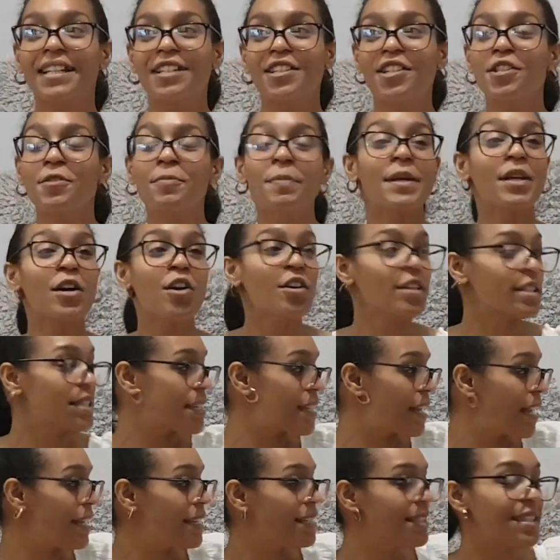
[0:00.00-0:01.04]
Just because
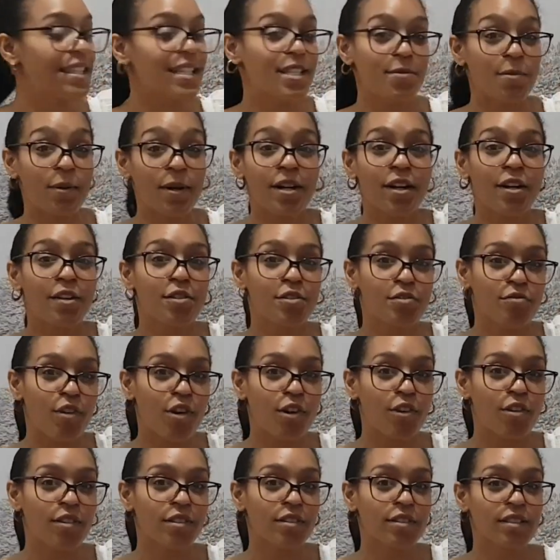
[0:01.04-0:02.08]
in case this one goes
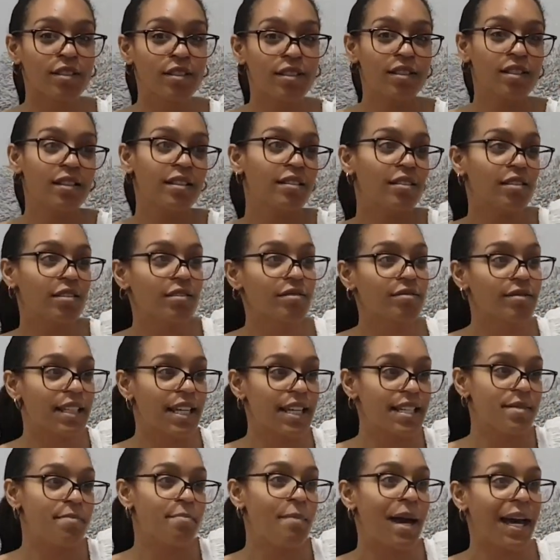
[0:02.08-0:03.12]
wrong or
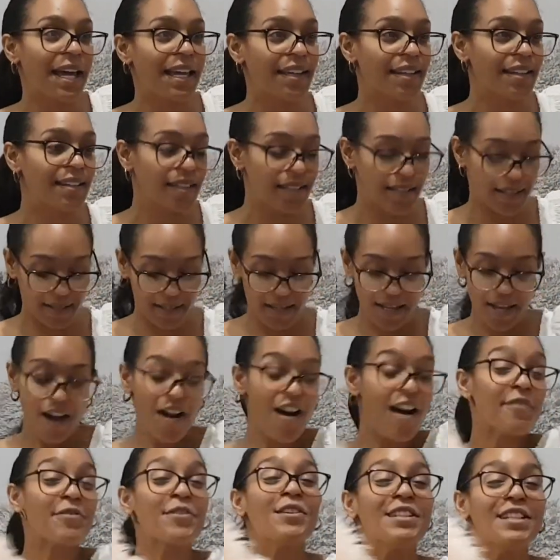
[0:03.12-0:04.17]
gets matted,
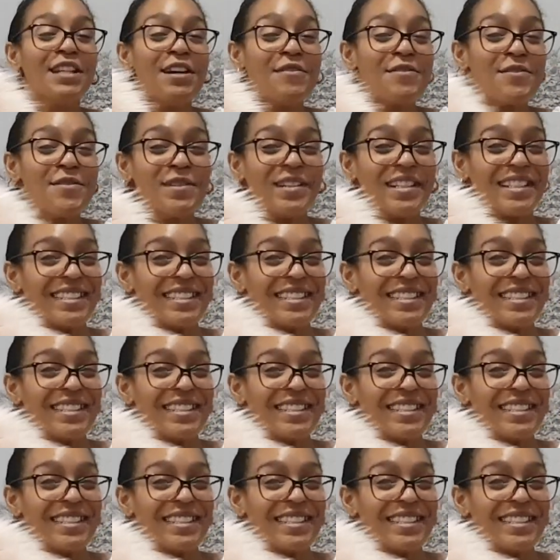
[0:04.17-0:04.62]
I've got another